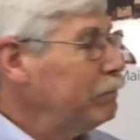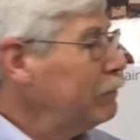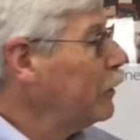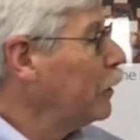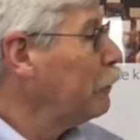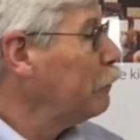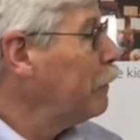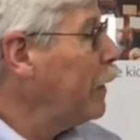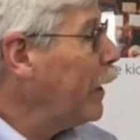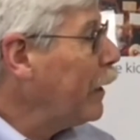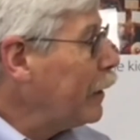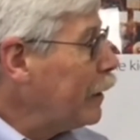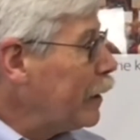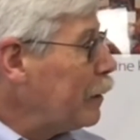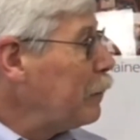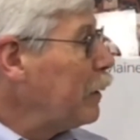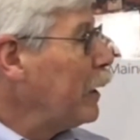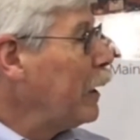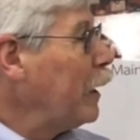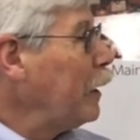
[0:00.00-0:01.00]
faculty
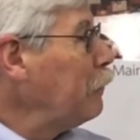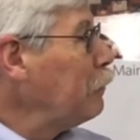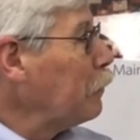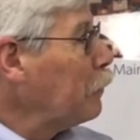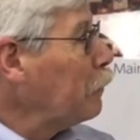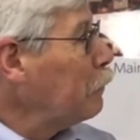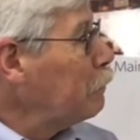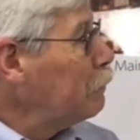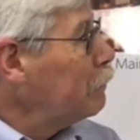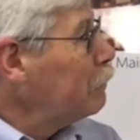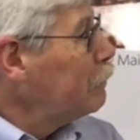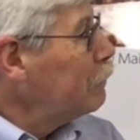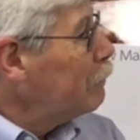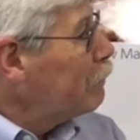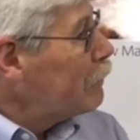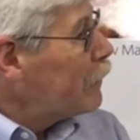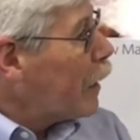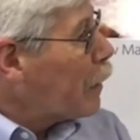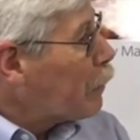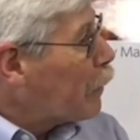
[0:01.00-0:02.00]
meeting for
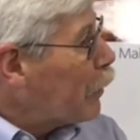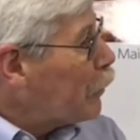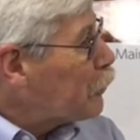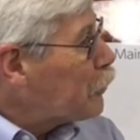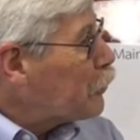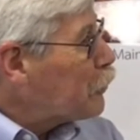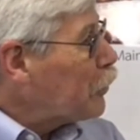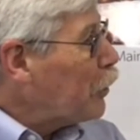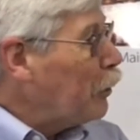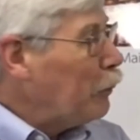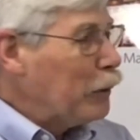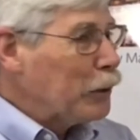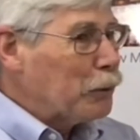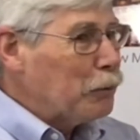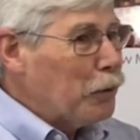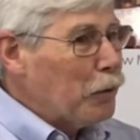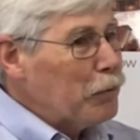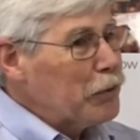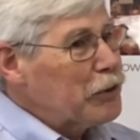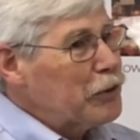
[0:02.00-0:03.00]
10 minutes or so and
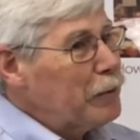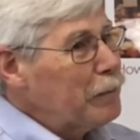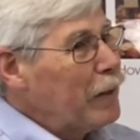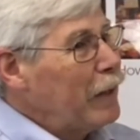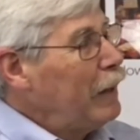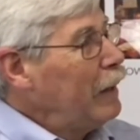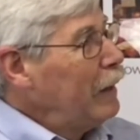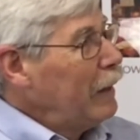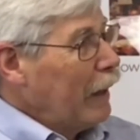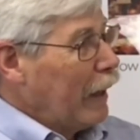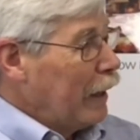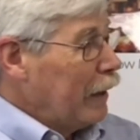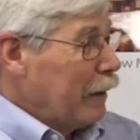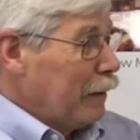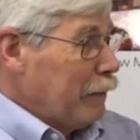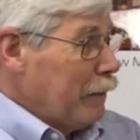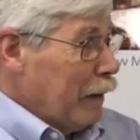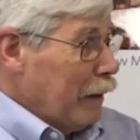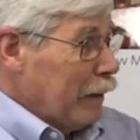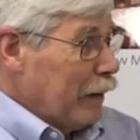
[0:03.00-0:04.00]
go over some?
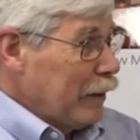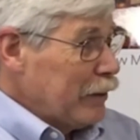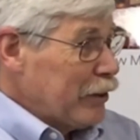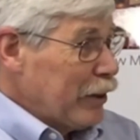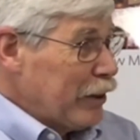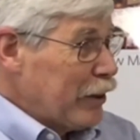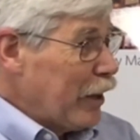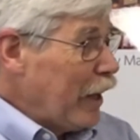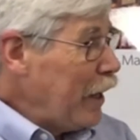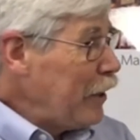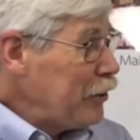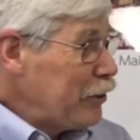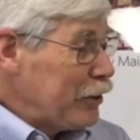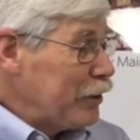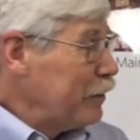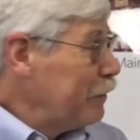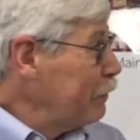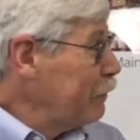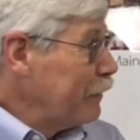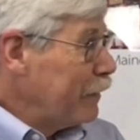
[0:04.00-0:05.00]
And they said
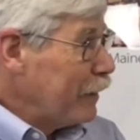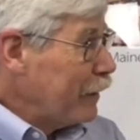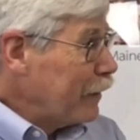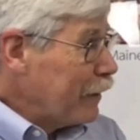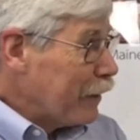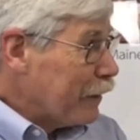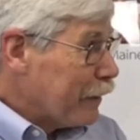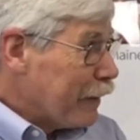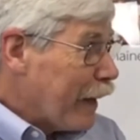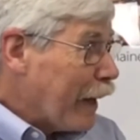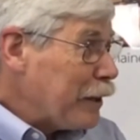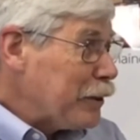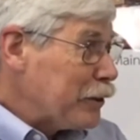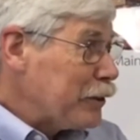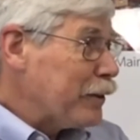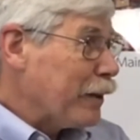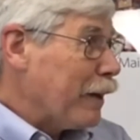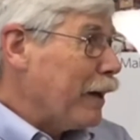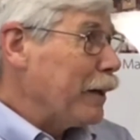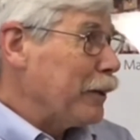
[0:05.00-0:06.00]
yes. That's
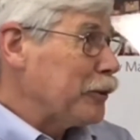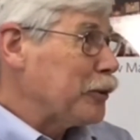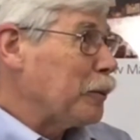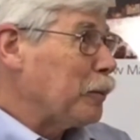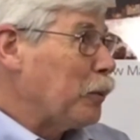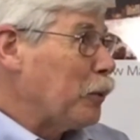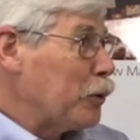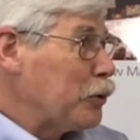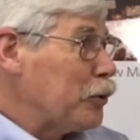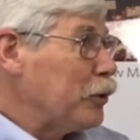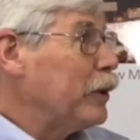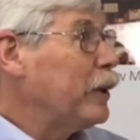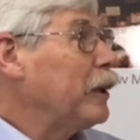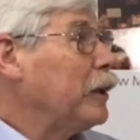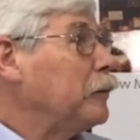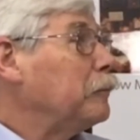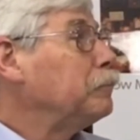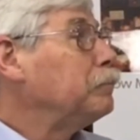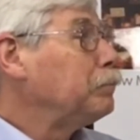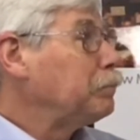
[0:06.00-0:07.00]
the kind of support you
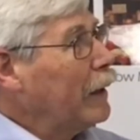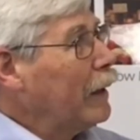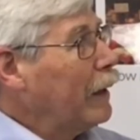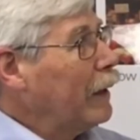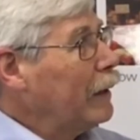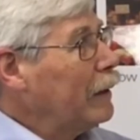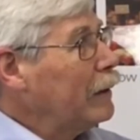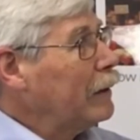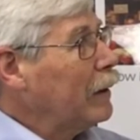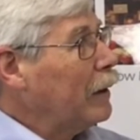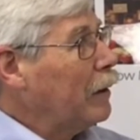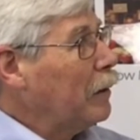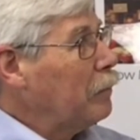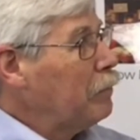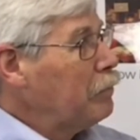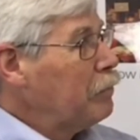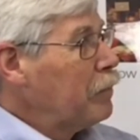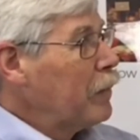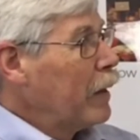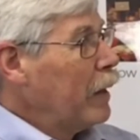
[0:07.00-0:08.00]
need. And
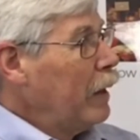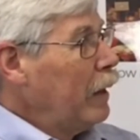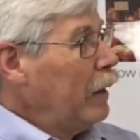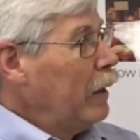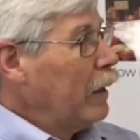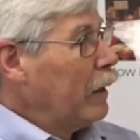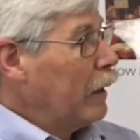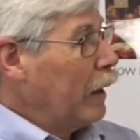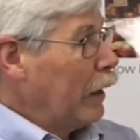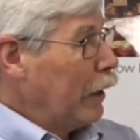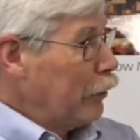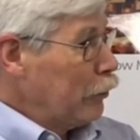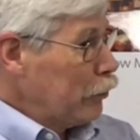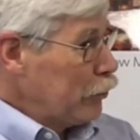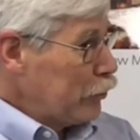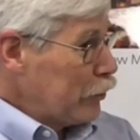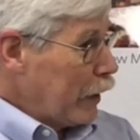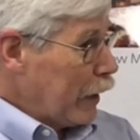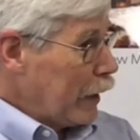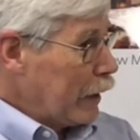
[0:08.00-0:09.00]
I
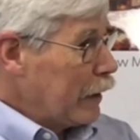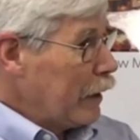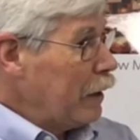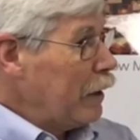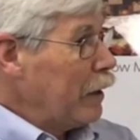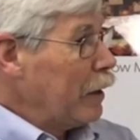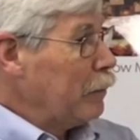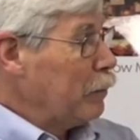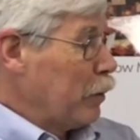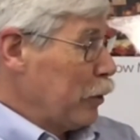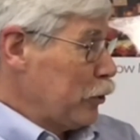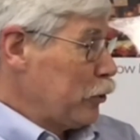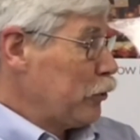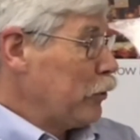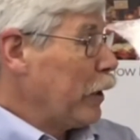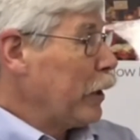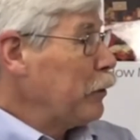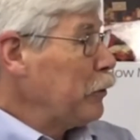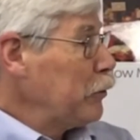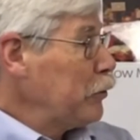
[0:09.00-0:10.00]
understand that
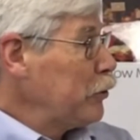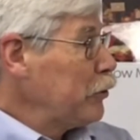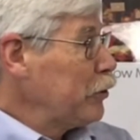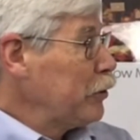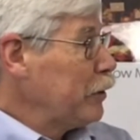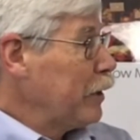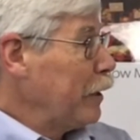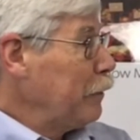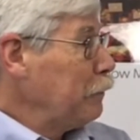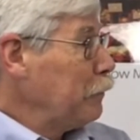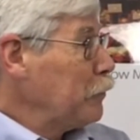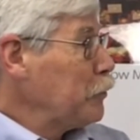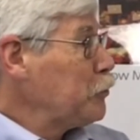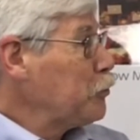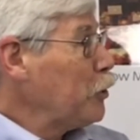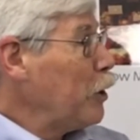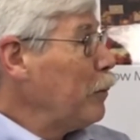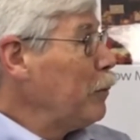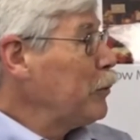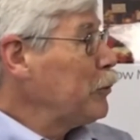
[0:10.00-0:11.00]
administrators, their first
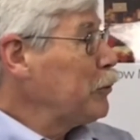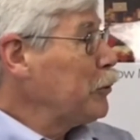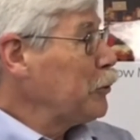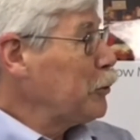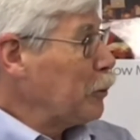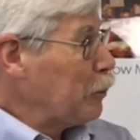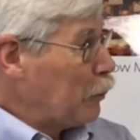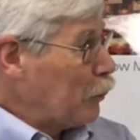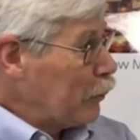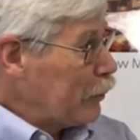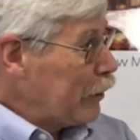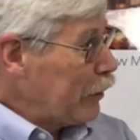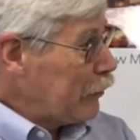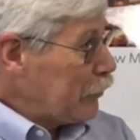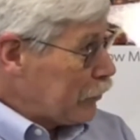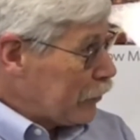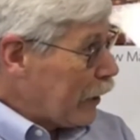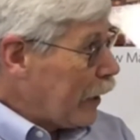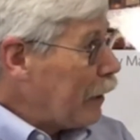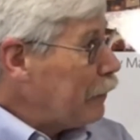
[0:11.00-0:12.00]
job is to support their
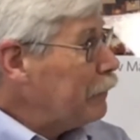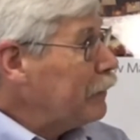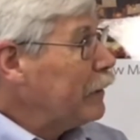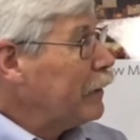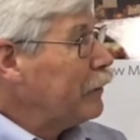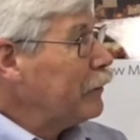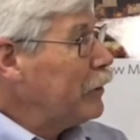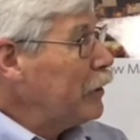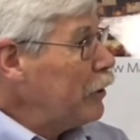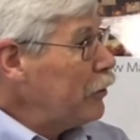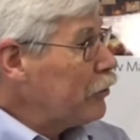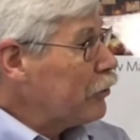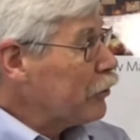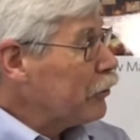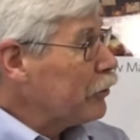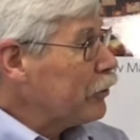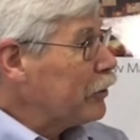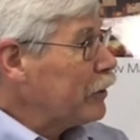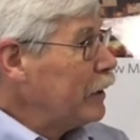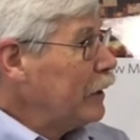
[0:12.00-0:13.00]
staff and their teachers.